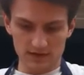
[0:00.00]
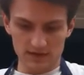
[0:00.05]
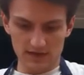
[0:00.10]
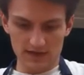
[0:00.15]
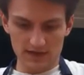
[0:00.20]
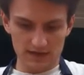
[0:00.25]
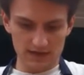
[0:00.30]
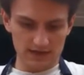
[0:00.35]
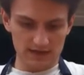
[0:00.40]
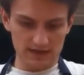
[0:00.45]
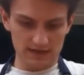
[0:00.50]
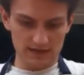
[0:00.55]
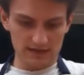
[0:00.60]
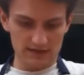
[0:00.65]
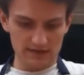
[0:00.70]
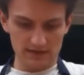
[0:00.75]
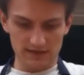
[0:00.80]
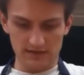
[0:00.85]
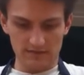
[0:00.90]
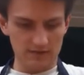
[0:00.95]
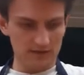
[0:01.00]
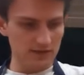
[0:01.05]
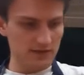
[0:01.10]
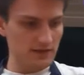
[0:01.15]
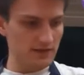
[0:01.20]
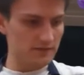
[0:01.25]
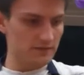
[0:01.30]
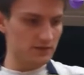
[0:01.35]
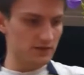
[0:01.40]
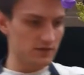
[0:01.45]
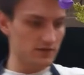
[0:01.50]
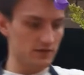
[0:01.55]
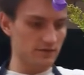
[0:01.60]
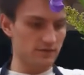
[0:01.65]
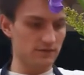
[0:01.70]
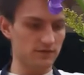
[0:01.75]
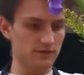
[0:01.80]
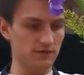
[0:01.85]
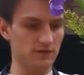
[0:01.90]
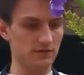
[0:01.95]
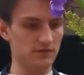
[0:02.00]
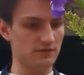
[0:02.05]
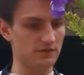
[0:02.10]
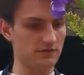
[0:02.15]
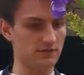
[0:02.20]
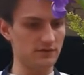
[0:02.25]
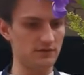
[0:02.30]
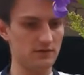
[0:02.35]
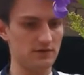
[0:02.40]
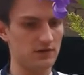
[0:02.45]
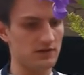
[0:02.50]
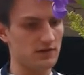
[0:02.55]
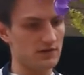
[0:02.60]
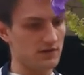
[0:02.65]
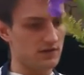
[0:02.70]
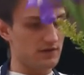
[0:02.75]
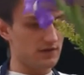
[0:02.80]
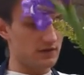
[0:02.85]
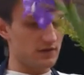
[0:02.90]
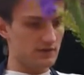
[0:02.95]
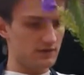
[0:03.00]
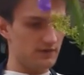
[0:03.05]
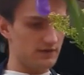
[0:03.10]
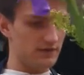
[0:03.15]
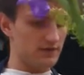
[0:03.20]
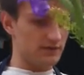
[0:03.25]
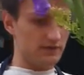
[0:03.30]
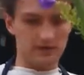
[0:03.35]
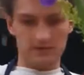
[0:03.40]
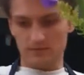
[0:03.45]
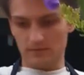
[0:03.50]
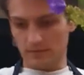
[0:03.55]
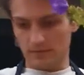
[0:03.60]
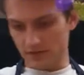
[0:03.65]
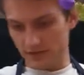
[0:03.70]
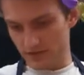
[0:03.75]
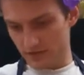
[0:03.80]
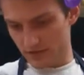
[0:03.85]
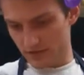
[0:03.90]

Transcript: take any excess leaves off, and simply